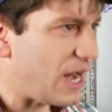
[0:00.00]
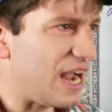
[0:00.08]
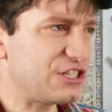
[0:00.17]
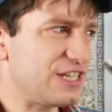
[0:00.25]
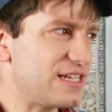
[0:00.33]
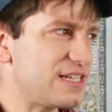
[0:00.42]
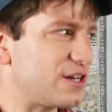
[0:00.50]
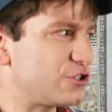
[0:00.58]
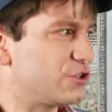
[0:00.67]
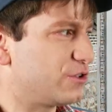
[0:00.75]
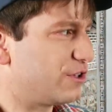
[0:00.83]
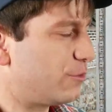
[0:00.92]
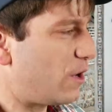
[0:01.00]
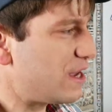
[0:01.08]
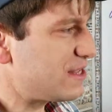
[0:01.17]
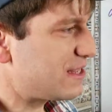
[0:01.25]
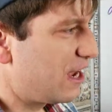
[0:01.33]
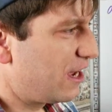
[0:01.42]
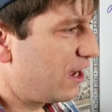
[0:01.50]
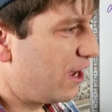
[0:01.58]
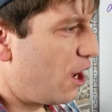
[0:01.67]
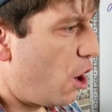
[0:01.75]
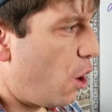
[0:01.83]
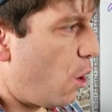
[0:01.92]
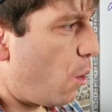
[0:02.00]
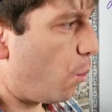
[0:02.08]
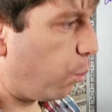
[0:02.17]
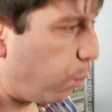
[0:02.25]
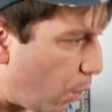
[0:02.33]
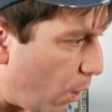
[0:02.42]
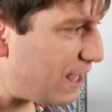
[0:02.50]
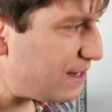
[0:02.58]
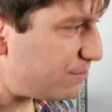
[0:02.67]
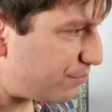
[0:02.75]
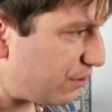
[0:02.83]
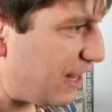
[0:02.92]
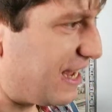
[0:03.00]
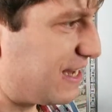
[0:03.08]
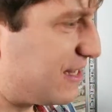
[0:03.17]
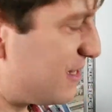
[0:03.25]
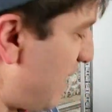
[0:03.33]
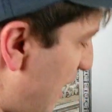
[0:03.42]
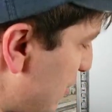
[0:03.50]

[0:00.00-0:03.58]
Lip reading: Actually, that's not true. There was one place,